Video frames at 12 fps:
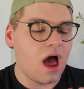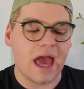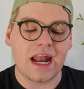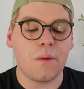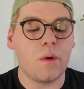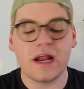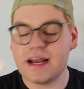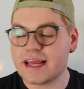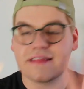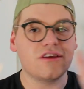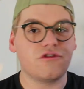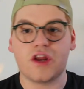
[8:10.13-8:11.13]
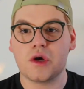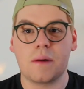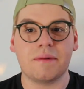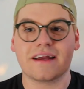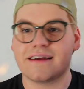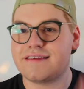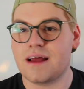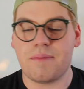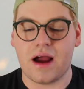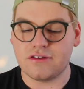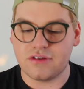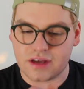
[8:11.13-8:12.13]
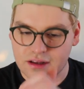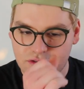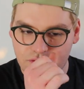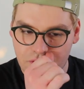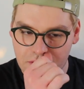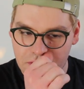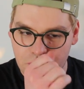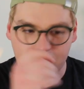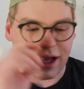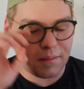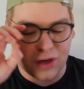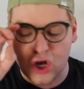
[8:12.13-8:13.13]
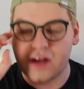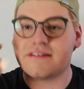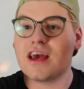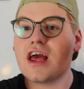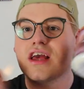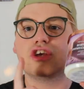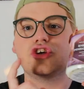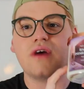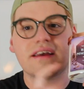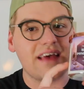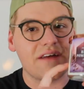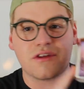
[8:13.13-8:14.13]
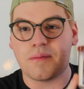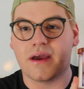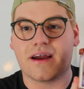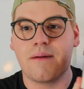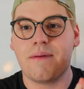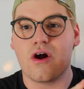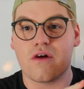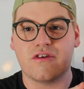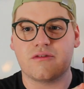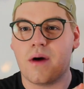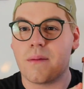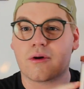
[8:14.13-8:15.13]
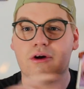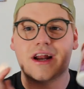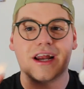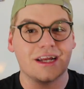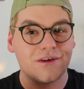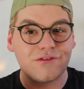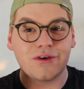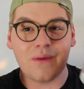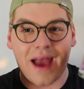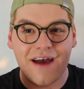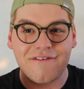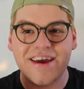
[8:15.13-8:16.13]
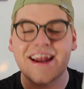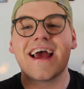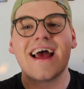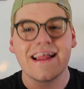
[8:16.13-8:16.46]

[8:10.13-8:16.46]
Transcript: And I wanted to get this video up, like I said, buy two, get two free this weekend, because you guys have to pick up Harvest Pomegranate if you haven't.